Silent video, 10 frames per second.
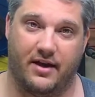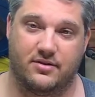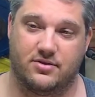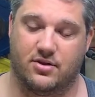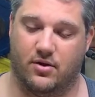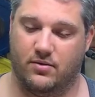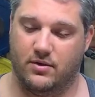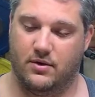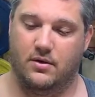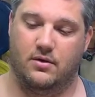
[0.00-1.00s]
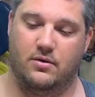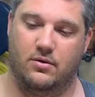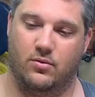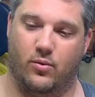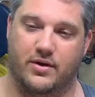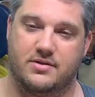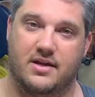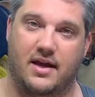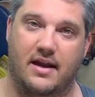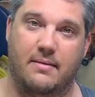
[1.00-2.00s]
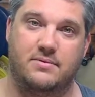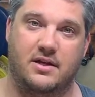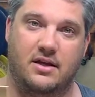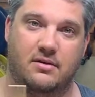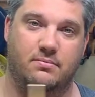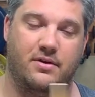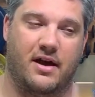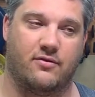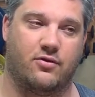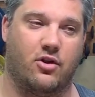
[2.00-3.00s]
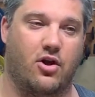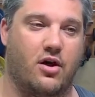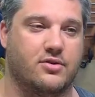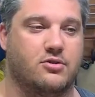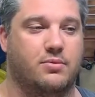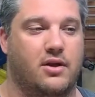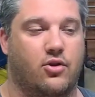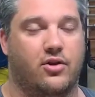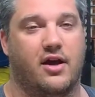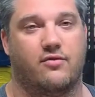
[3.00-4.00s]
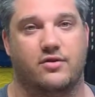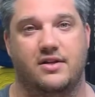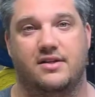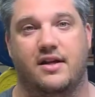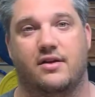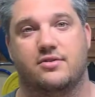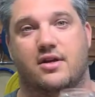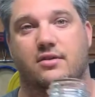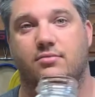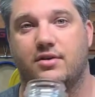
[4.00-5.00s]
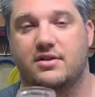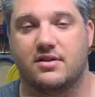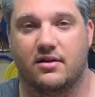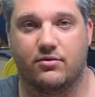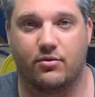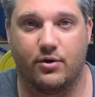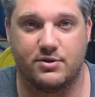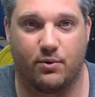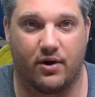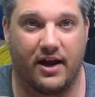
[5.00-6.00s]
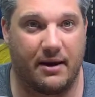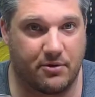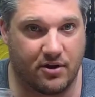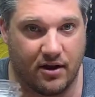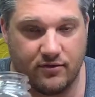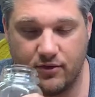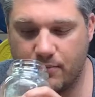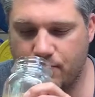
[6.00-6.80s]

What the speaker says: So one stand empty, but not for long. So be on the lookout for details on the release of the Rodhe Sport Hammer Glove.